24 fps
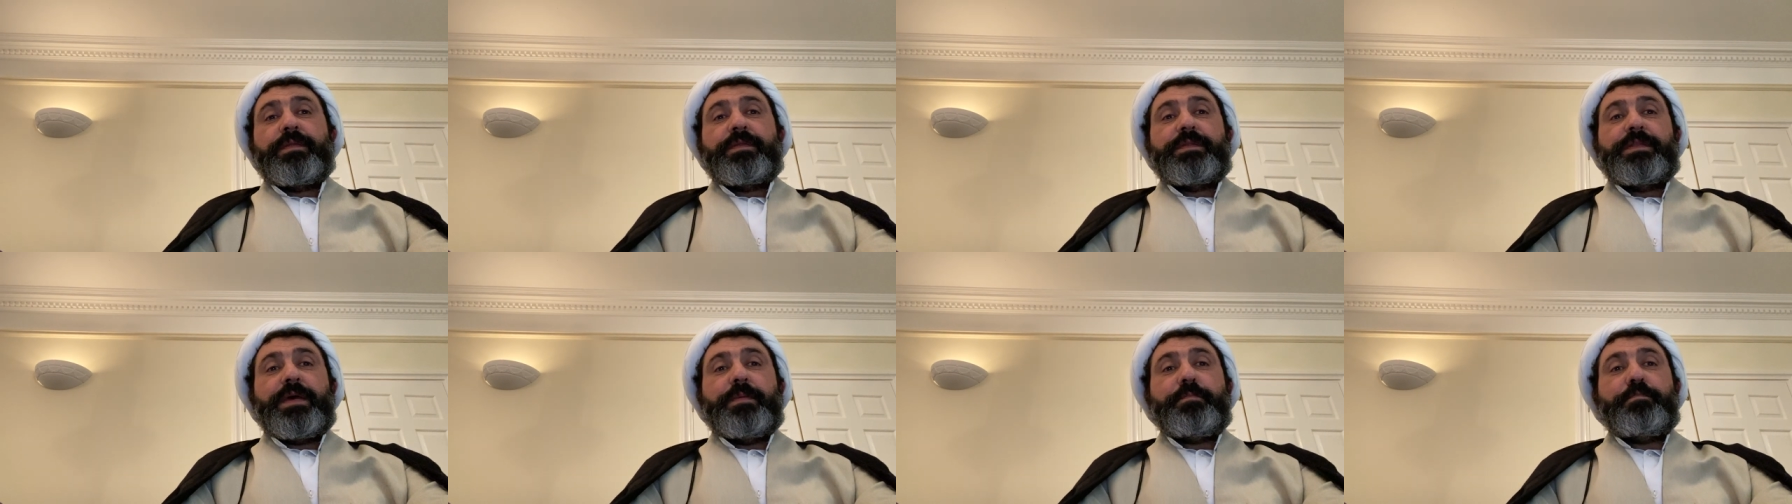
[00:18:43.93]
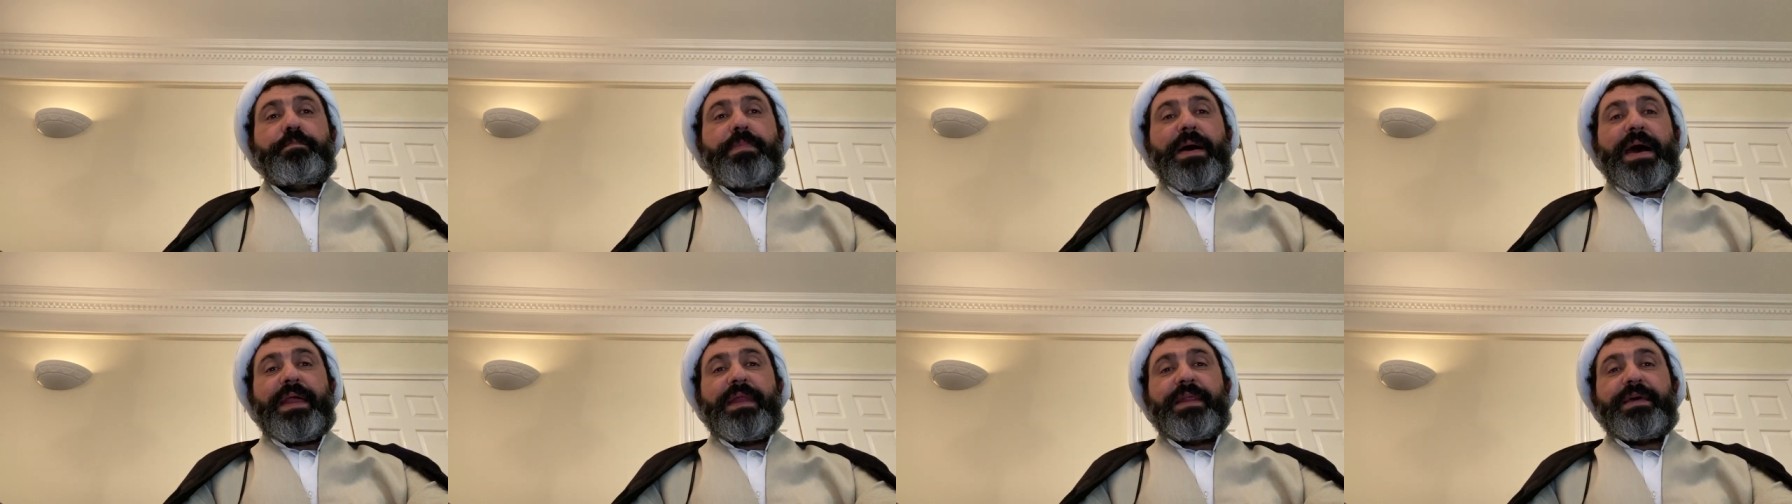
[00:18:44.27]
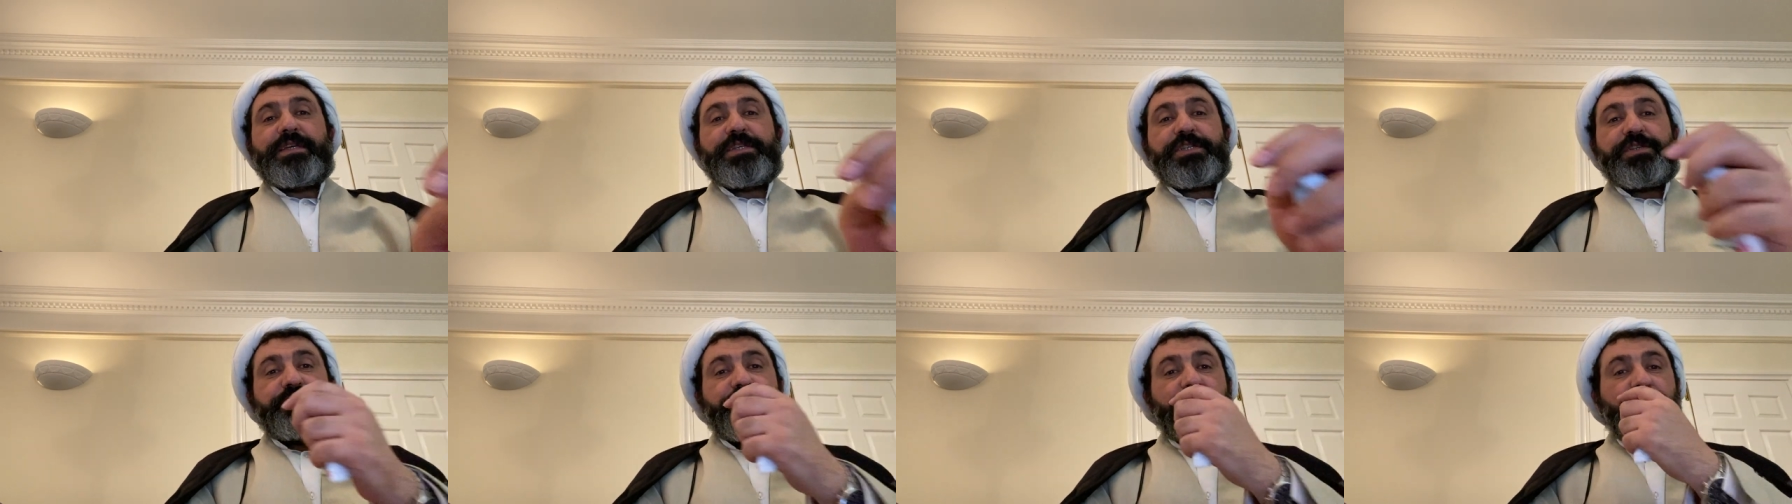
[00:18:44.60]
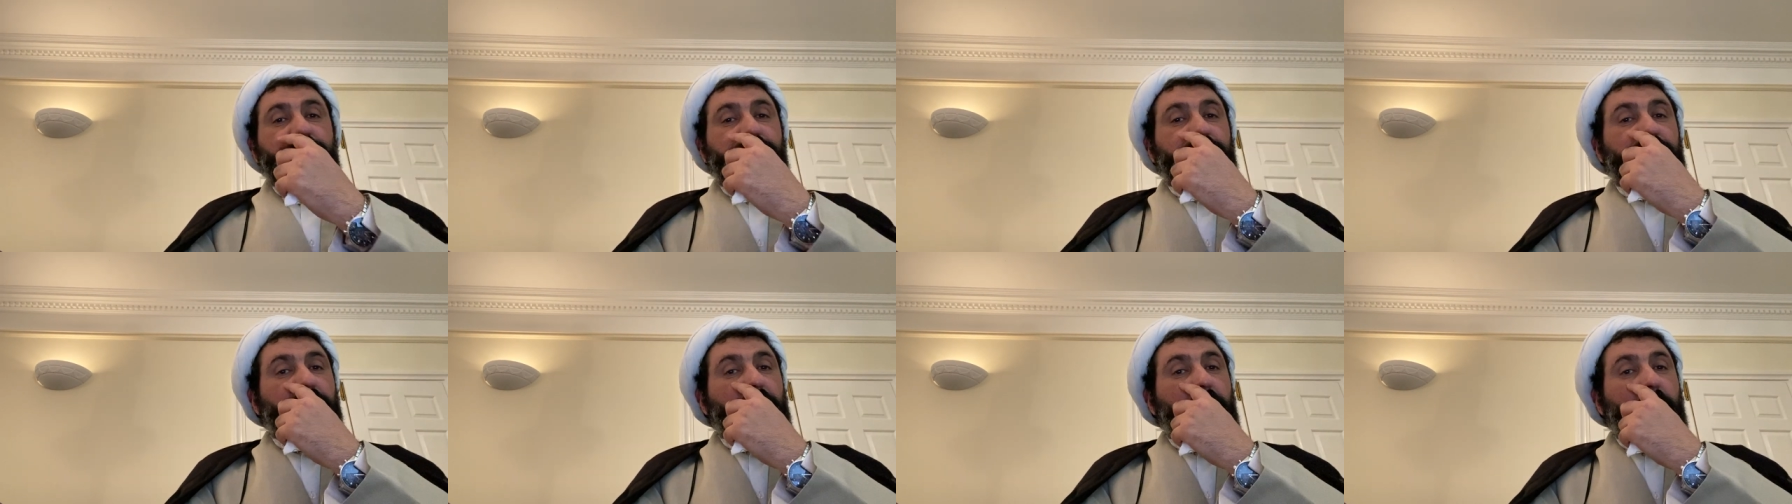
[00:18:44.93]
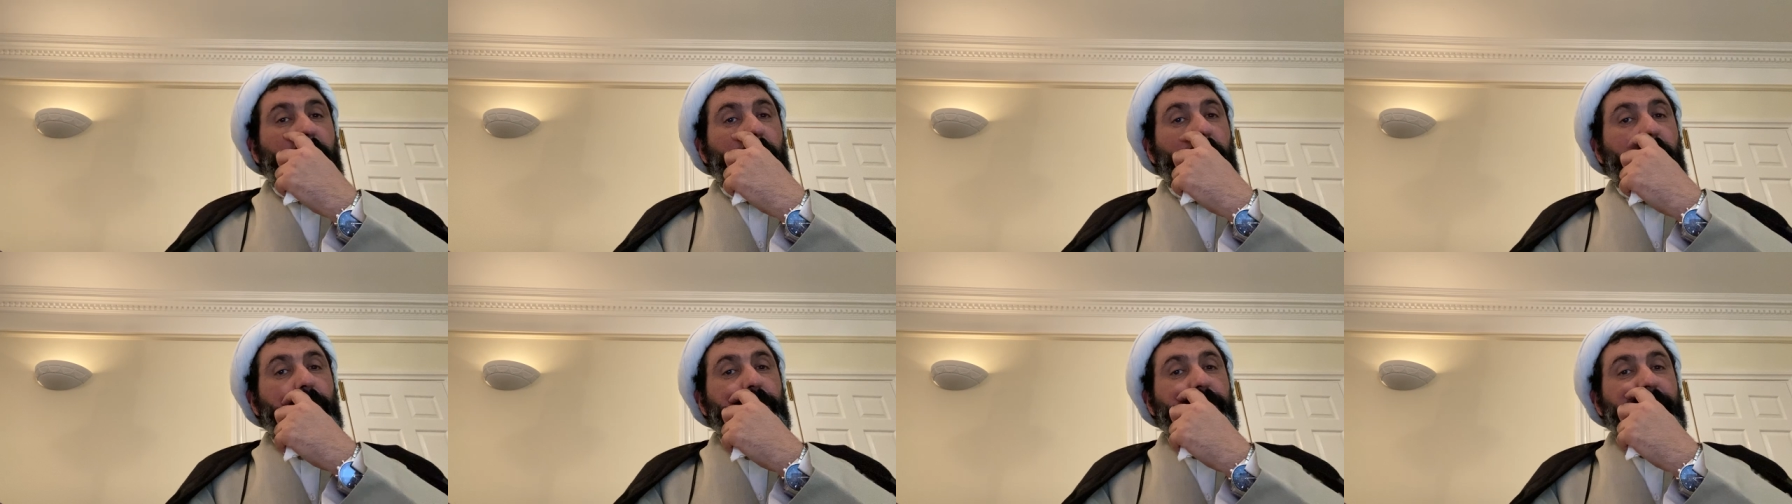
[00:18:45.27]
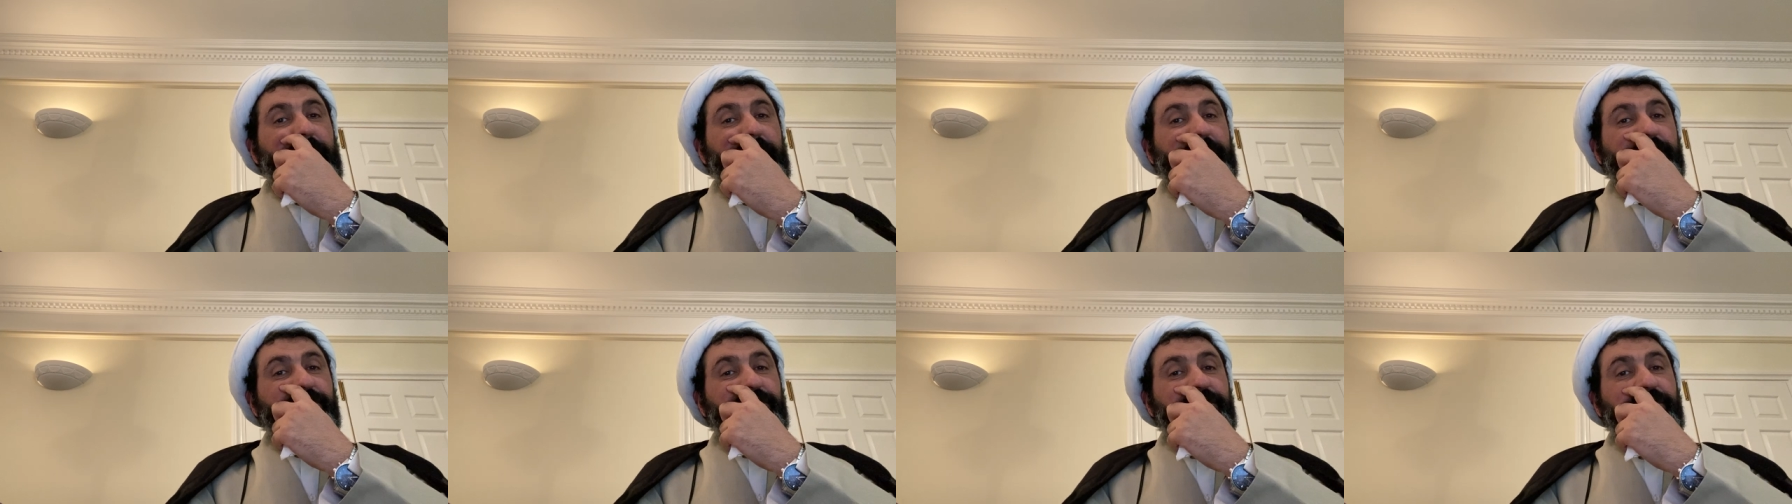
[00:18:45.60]
the balance between hope
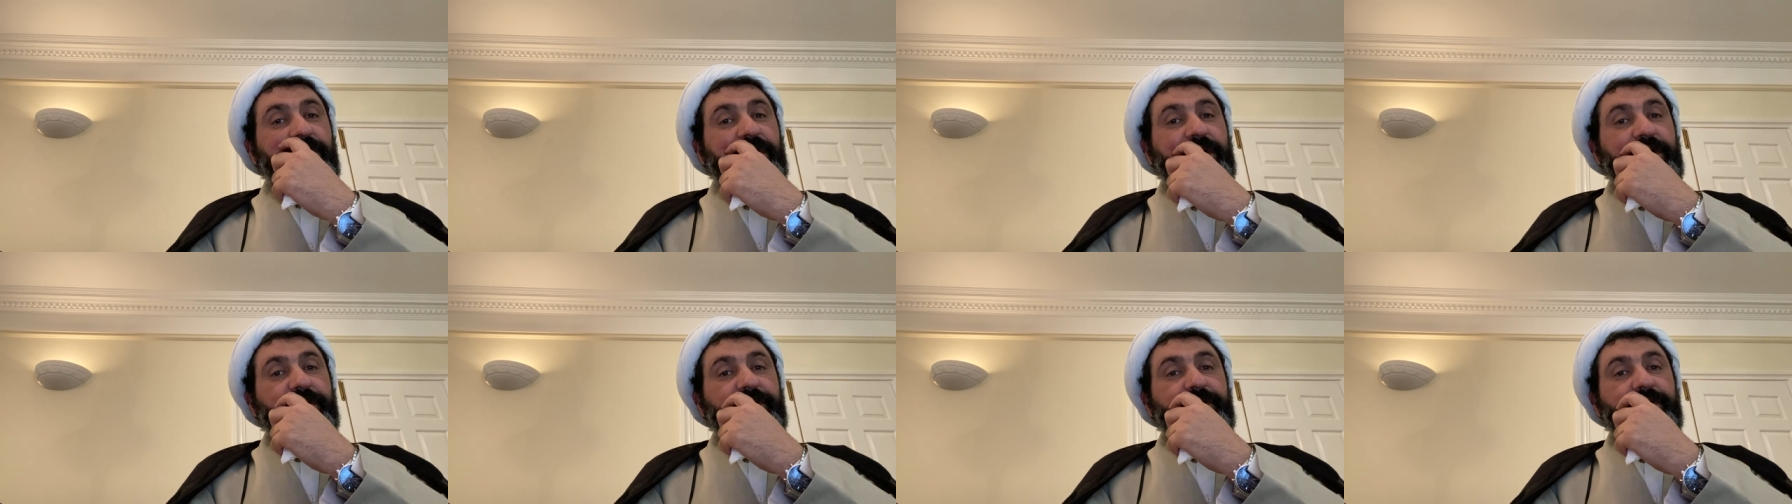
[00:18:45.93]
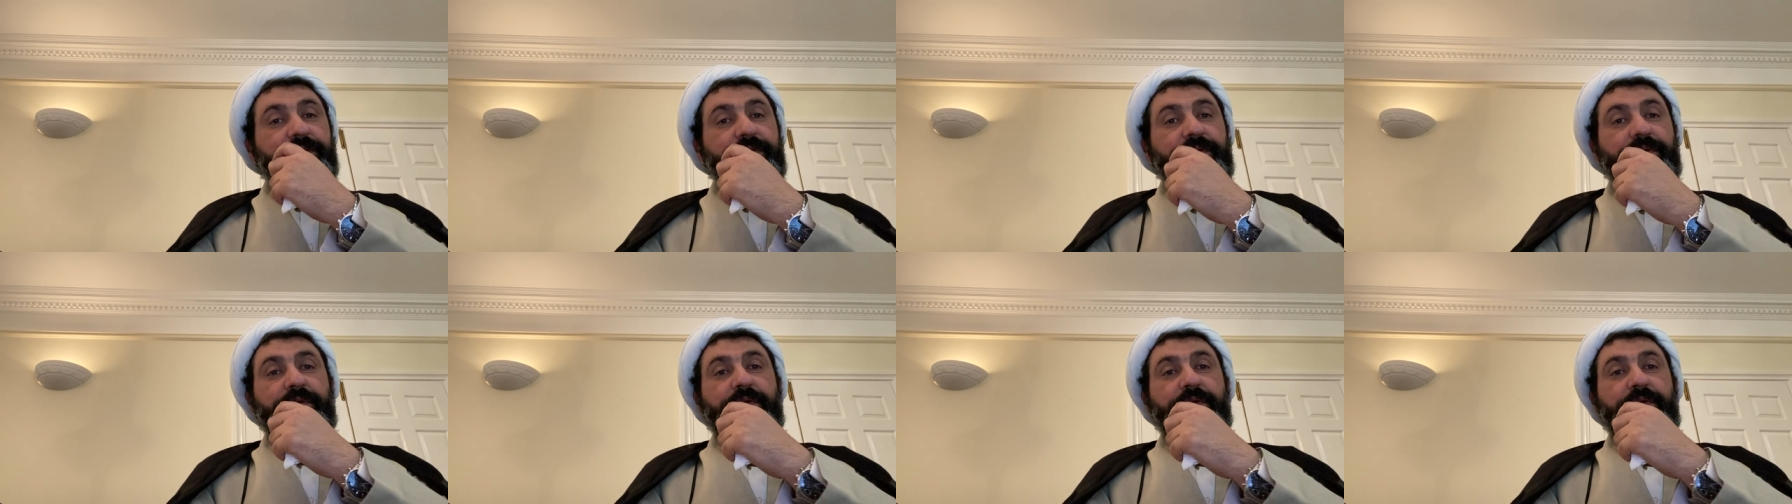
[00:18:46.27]
and fear.